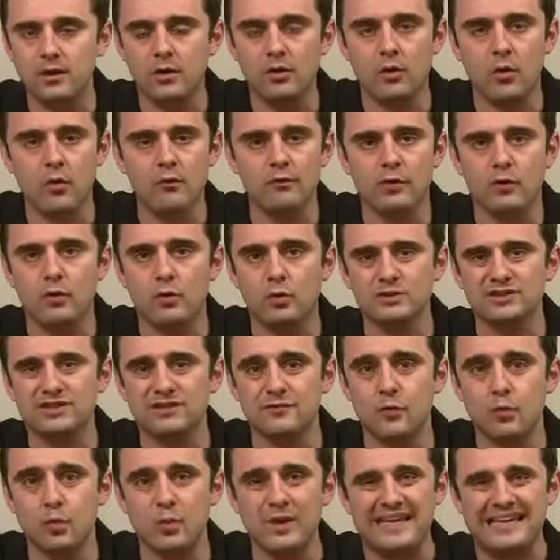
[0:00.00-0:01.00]
over a course
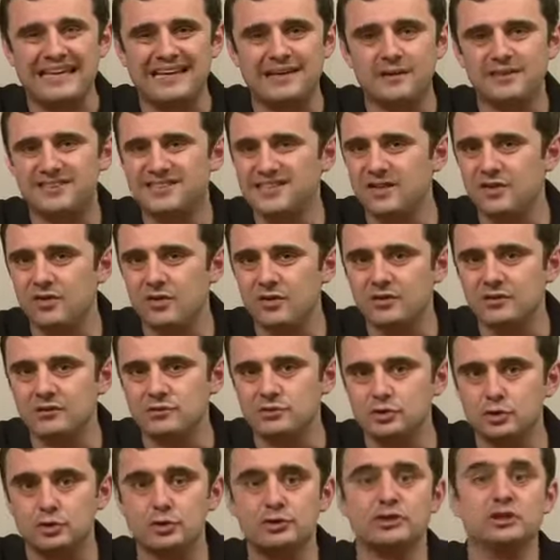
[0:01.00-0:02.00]
of a week, let's say you go to
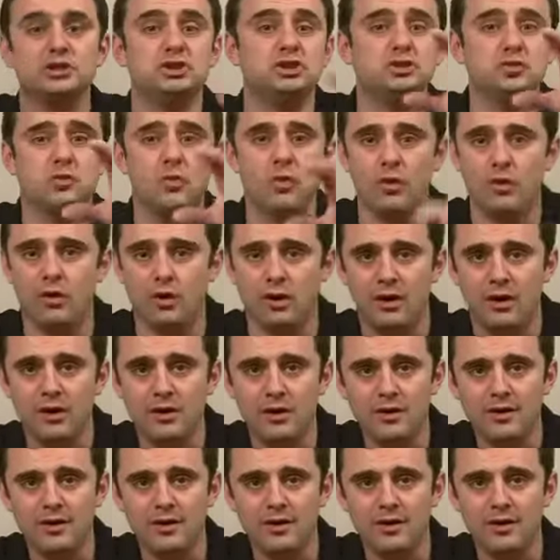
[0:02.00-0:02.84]
Jersey Shore